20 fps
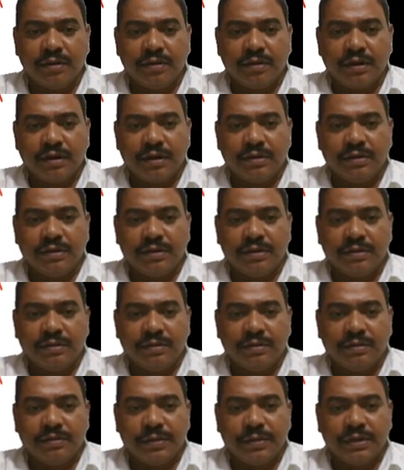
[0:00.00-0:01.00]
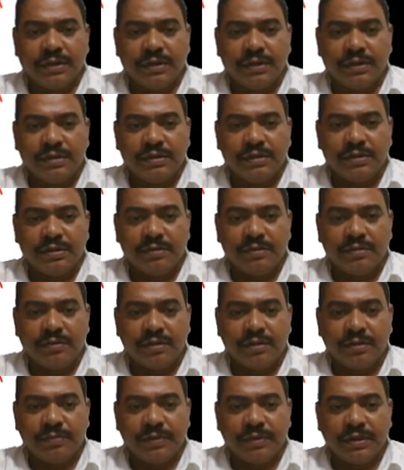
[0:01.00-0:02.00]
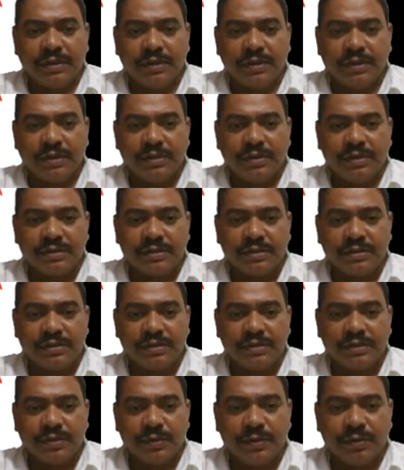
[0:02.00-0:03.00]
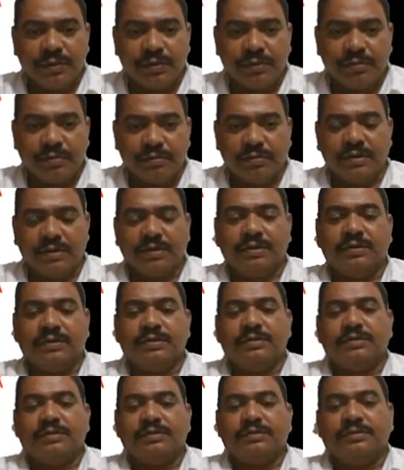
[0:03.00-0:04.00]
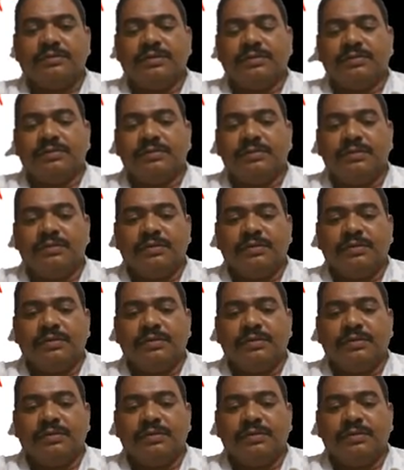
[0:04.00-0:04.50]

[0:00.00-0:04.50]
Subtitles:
either the B3 is 0 or B3 is 1. So we have to